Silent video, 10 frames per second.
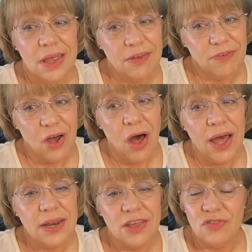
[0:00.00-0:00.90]
if
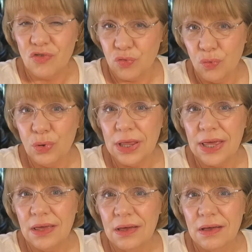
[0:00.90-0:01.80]
God is
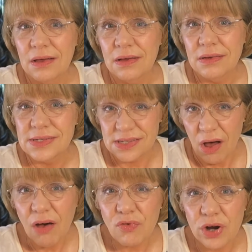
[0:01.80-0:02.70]
truly
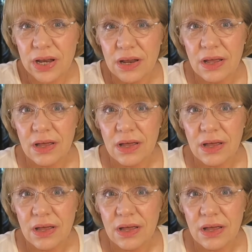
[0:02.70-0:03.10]
sovereign.